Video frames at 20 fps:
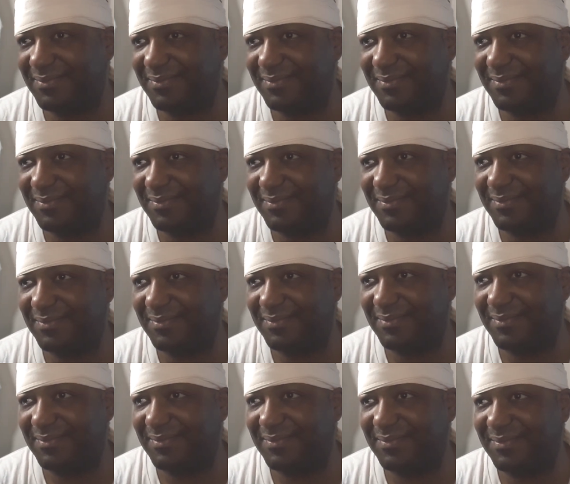
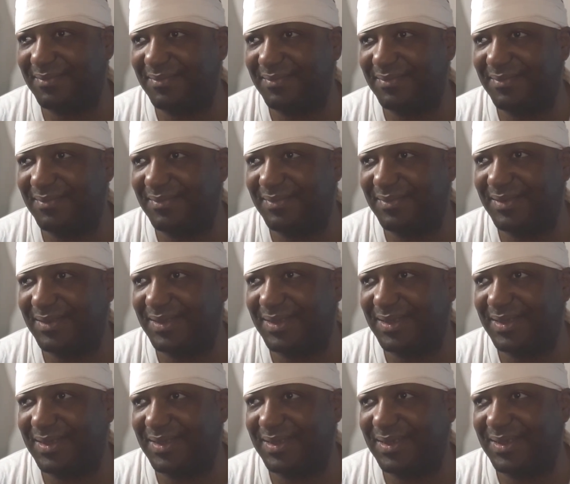
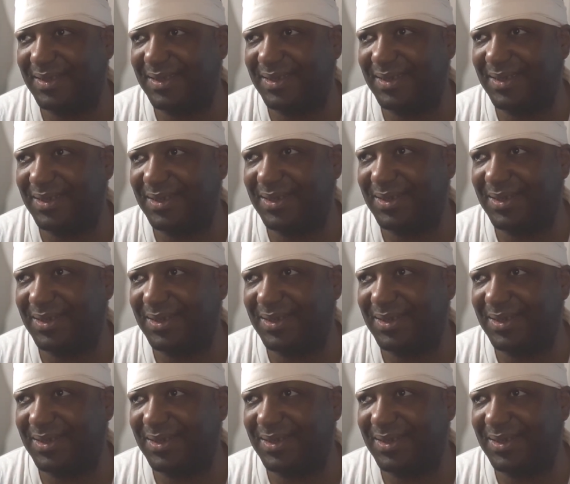(no one is talking)